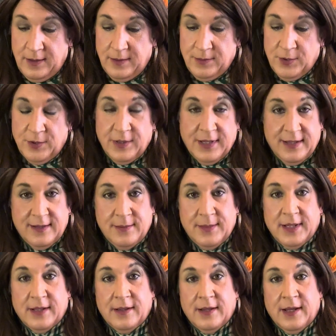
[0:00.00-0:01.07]
Judaism
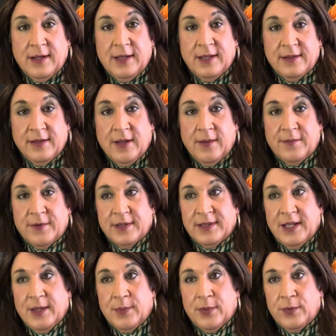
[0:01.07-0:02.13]
and Islam, for
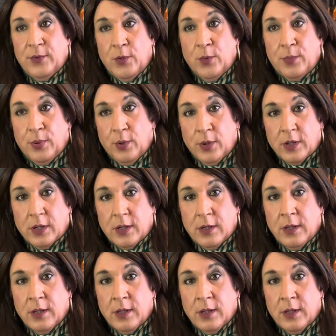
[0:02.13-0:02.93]
example, no pork.